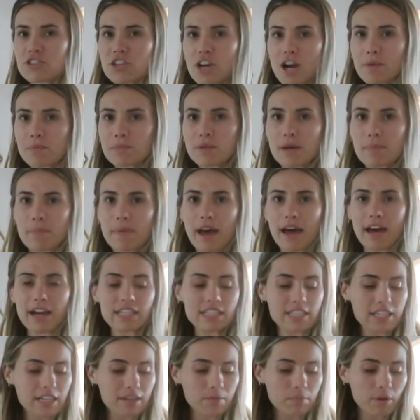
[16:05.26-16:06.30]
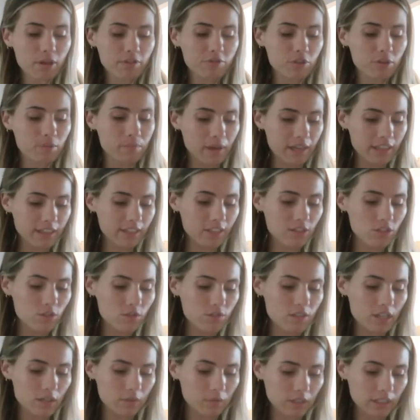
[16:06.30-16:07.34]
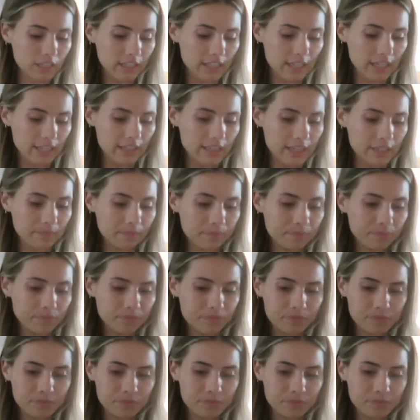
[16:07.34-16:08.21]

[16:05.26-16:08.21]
shops at PacSun, but for bathing suits, I really like them.